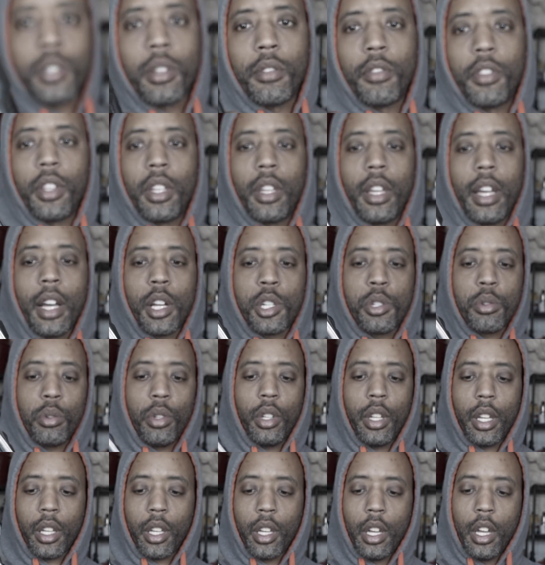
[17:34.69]
of the actual
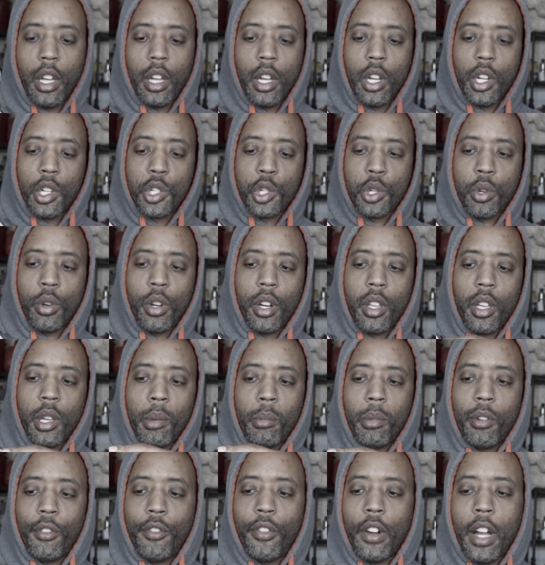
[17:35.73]
like tritium
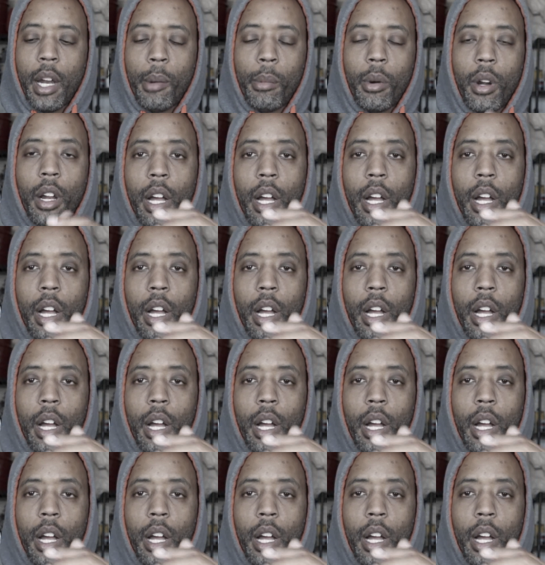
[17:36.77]
and fiber